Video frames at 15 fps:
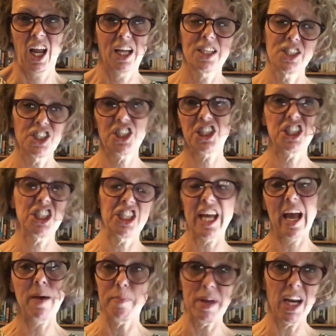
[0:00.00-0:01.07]
It's just
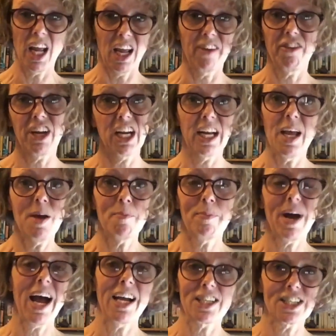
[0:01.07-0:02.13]
jam, isn't it, really?
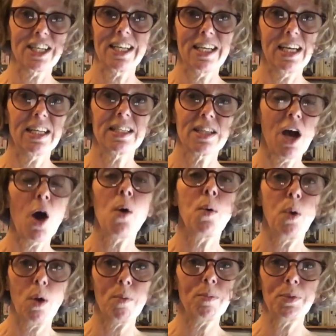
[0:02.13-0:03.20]
But actually it's a whole
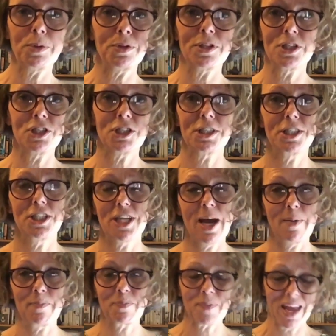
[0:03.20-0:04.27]
lot more than just
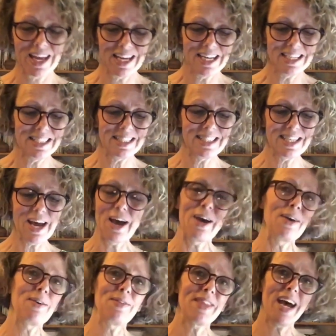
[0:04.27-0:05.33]
jam.
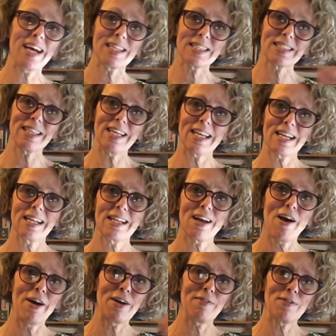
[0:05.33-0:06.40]
So that's the little
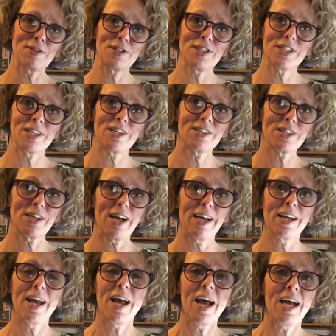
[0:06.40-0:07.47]
kind of ostinato
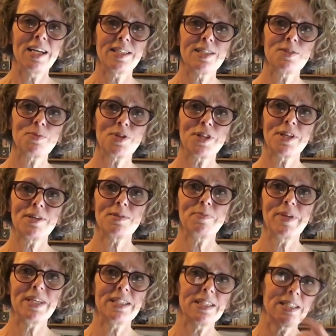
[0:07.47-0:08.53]
line, and this is one of those
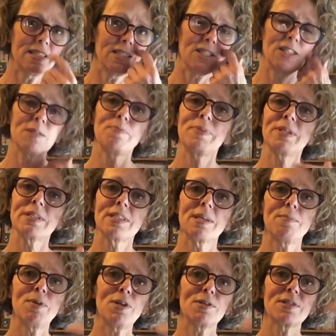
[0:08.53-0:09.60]
pieces that just builds
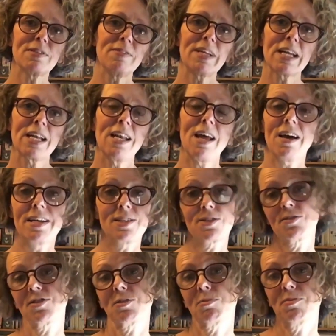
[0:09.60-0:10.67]
up lots of little lines
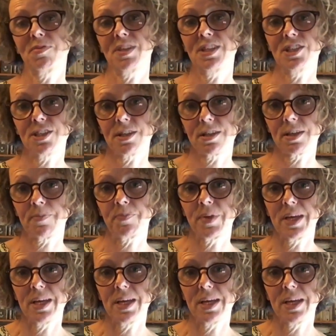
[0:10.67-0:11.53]
on top of each other.